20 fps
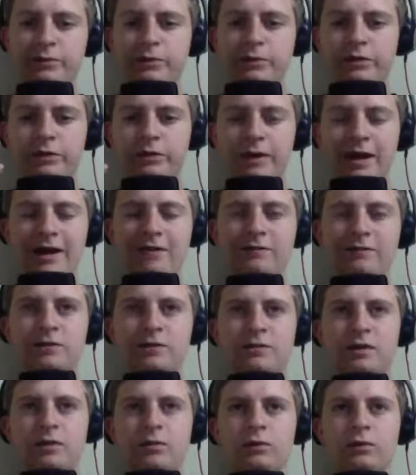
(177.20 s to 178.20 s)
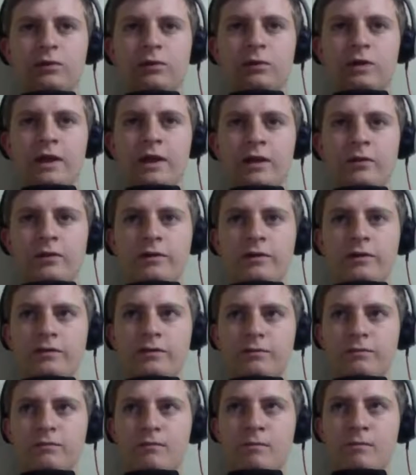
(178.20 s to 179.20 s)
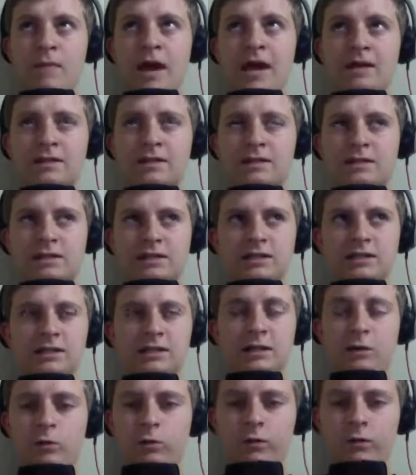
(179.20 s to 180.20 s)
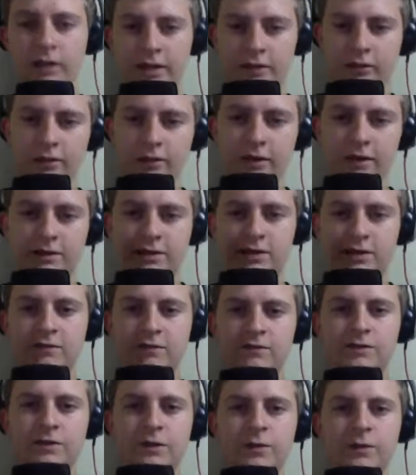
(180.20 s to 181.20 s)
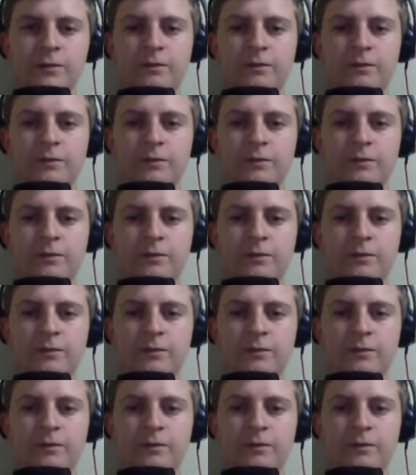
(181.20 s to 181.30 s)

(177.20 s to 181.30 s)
have to be able to carry this mass equally and all that stuff. So